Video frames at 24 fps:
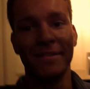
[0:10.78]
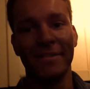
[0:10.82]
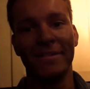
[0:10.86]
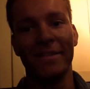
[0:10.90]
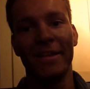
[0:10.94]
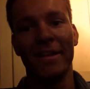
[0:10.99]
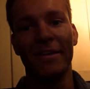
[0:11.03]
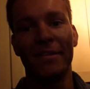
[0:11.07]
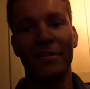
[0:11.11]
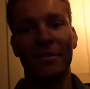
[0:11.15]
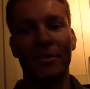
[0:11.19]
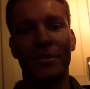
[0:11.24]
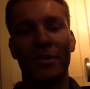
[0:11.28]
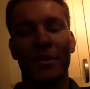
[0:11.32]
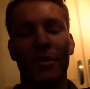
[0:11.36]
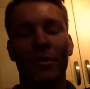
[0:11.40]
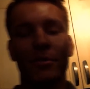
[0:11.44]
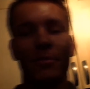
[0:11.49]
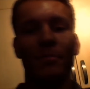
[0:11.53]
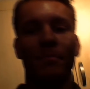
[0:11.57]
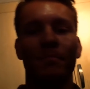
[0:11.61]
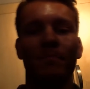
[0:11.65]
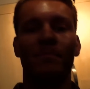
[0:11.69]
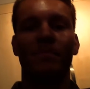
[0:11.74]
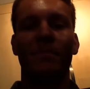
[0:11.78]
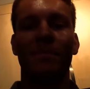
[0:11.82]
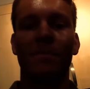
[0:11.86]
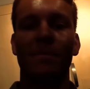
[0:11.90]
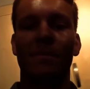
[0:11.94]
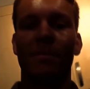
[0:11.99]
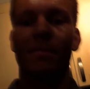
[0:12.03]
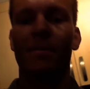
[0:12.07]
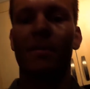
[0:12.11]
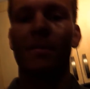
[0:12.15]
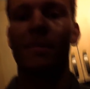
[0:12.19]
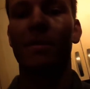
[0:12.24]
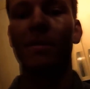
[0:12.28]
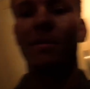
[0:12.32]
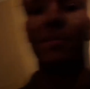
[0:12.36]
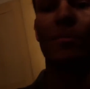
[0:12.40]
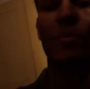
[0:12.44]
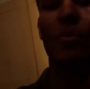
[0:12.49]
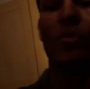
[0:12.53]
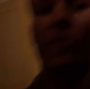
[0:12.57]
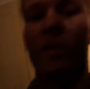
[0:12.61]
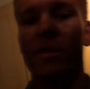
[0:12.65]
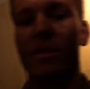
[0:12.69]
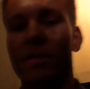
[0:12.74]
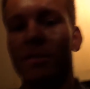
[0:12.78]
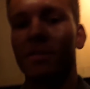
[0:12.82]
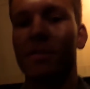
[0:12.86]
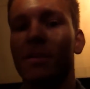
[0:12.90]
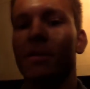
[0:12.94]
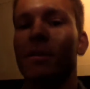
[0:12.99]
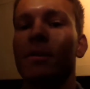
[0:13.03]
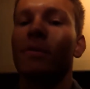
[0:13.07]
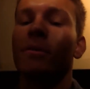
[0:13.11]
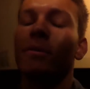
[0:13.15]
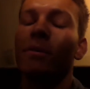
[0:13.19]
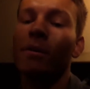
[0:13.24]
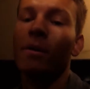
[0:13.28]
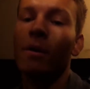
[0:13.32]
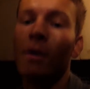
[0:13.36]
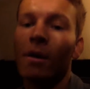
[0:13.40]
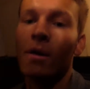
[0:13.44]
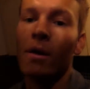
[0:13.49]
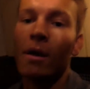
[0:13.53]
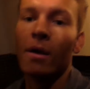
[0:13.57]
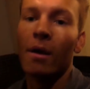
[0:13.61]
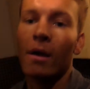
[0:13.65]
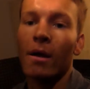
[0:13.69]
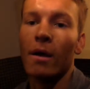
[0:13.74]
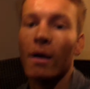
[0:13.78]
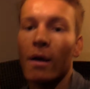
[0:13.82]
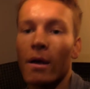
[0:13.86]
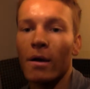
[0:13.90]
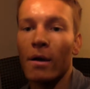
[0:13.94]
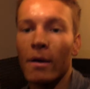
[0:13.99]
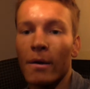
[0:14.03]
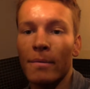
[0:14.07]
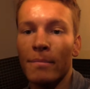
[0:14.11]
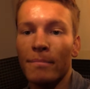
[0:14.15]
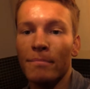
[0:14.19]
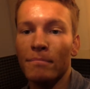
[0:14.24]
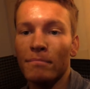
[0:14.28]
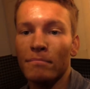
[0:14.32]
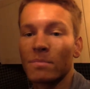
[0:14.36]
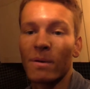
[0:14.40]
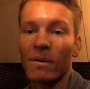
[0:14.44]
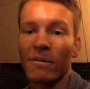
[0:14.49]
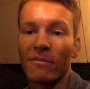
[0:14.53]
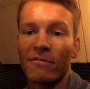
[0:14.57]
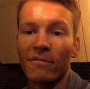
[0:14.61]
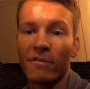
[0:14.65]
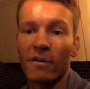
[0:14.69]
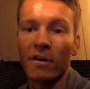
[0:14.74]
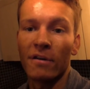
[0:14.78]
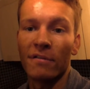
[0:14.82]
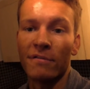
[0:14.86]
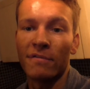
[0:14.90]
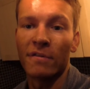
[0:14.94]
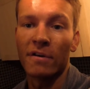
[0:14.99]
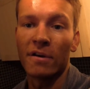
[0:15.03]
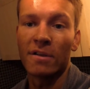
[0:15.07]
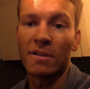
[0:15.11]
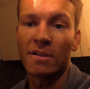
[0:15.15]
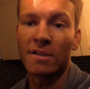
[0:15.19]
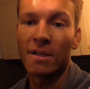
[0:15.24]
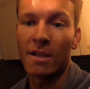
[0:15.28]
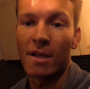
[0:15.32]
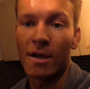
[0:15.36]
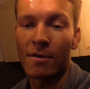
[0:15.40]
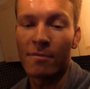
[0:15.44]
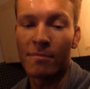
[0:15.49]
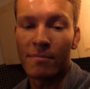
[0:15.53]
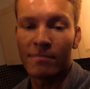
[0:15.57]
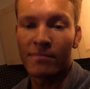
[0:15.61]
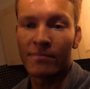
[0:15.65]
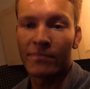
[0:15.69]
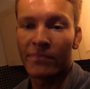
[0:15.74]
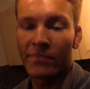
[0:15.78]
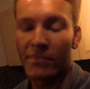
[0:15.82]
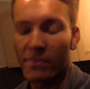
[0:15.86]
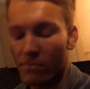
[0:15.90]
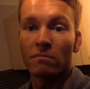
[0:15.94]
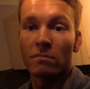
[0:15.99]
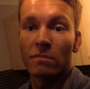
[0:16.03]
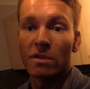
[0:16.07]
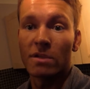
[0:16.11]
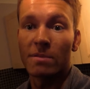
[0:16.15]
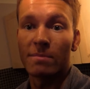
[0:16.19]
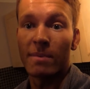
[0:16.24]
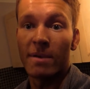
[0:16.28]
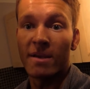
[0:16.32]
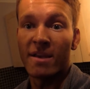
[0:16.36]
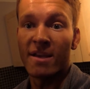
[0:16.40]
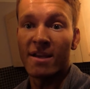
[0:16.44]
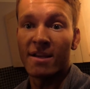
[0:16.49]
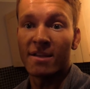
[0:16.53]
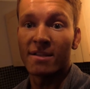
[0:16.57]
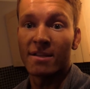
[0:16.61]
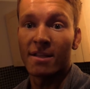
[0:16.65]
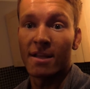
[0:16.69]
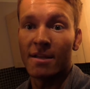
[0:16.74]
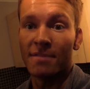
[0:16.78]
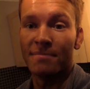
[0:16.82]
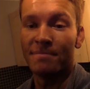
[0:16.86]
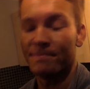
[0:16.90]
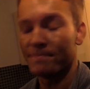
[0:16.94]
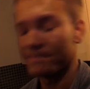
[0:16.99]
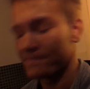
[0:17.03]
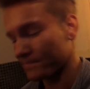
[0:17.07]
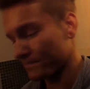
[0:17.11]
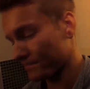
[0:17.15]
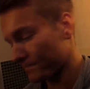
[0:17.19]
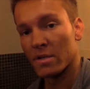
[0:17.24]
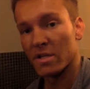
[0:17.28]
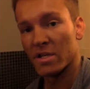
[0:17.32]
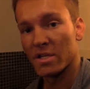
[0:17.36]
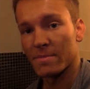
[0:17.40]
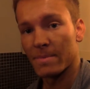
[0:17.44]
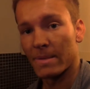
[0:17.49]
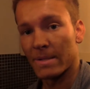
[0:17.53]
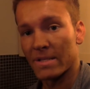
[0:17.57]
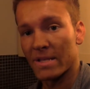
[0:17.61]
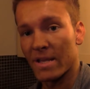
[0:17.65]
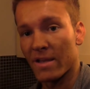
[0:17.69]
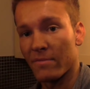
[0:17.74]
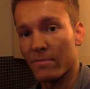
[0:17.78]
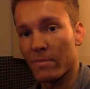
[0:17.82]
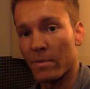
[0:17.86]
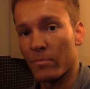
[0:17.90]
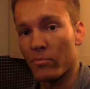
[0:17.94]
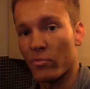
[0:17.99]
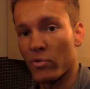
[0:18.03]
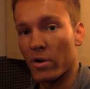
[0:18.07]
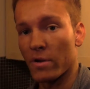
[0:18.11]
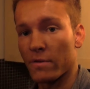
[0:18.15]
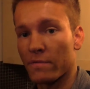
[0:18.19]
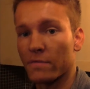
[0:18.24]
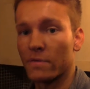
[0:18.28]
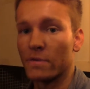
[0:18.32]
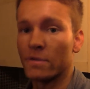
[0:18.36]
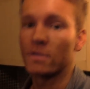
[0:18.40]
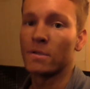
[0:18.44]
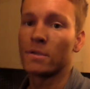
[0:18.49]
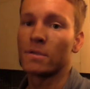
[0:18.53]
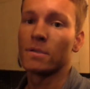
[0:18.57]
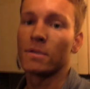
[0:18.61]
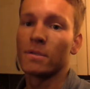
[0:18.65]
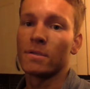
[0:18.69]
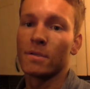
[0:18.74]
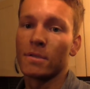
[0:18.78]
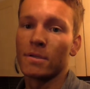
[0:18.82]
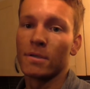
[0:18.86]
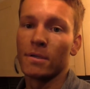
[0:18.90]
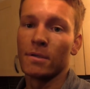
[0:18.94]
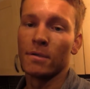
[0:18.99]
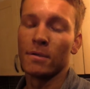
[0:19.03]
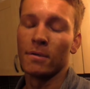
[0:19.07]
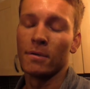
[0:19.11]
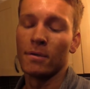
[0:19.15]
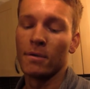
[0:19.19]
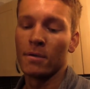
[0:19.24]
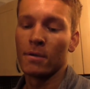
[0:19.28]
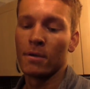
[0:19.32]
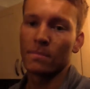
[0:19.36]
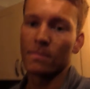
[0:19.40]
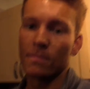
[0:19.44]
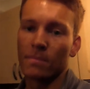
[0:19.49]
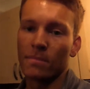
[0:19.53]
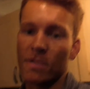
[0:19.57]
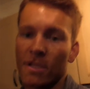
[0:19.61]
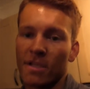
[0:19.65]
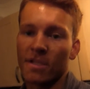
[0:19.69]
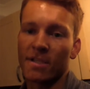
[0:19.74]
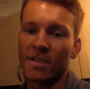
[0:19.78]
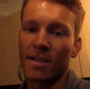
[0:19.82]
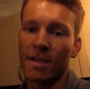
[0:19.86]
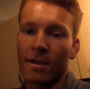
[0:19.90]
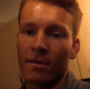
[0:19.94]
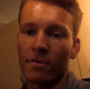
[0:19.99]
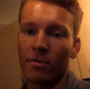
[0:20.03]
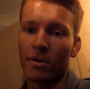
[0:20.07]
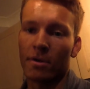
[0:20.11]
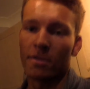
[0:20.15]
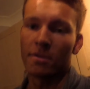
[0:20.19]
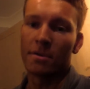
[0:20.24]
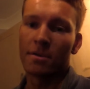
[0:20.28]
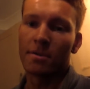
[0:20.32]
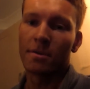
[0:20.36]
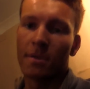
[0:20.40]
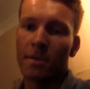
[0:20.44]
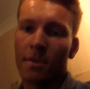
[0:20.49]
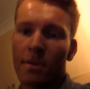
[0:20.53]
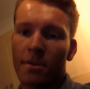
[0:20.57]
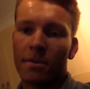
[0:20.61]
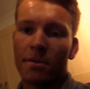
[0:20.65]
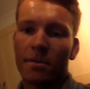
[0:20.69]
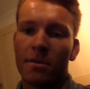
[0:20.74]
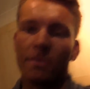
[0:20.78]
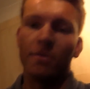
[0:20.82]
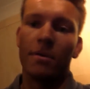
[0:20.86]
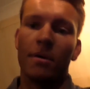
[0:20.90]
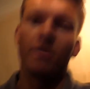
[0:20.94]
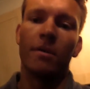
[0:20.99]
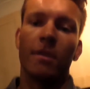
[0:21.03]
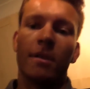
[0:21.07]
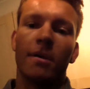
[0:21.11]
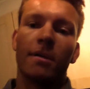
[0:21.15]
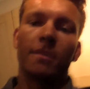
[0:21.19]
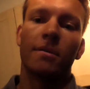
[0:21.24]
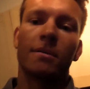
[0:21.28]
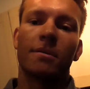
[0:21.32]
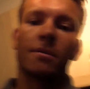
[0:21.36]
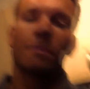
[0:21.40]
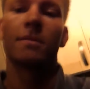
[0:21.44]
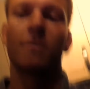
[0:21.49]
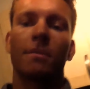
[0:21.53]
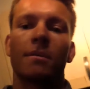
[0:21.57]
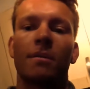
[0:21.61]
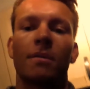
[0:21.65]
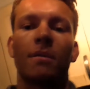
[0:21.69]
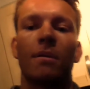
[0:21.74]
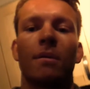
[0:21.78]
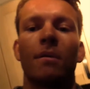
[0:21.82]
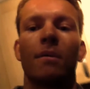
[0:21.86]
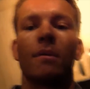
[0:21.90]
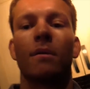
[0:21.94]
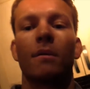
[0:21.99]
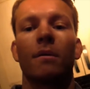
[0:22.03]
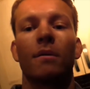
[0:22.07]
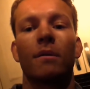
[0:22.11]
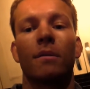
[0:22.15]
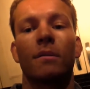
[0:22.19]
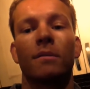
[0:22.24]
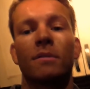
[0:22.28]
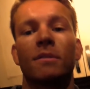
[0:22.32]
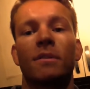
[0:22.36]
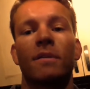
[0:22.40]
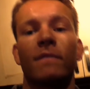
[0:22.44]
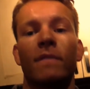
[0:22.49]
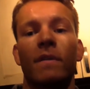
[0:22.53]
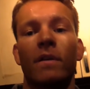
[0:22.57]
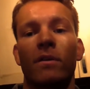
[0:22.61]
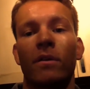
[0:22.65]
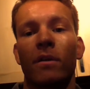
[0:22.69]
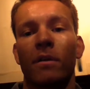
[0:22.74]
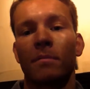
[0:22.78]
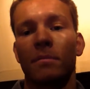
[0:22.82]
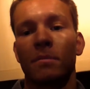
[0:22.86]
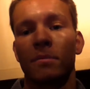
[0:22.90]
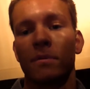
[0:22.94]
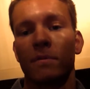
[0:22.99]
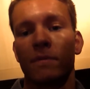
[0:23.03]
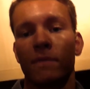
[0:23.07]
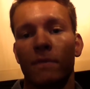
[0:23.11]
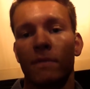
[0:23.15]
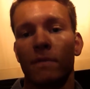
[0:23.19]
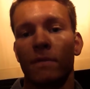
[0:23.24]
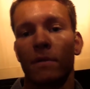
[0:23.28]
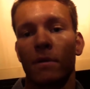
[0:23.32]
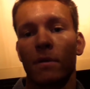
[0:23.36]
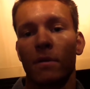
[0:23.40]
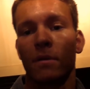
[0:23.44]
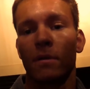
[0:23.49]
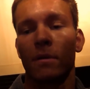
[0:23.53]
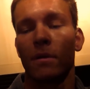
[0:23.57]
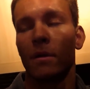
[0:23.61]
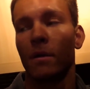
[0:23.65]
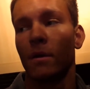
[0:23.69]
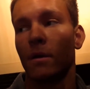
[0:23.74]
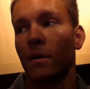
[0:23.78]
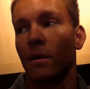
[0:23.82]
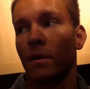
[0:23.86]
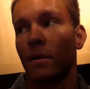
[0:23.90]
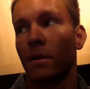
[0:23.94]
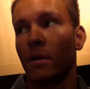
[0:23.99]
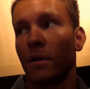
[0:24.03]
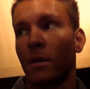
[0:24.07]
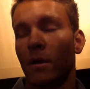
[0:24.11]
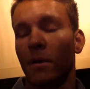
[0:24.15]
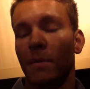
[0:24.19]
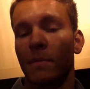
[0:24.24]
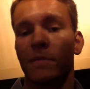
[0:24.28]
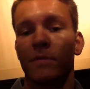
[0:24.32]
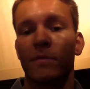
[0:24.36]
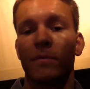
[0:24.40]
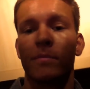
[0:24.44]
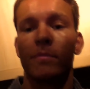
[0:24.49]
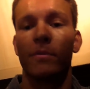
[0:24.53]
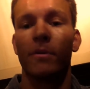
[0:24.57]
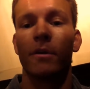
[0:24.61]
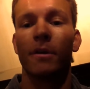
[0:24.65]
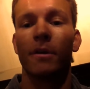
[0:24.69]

it's the day of the show. It's the morning, so it's about 5:30 now. So my eggs done. Just about to have my breakfast. So 6 egg whites, 2 whole eggs, and 70 grams carbs from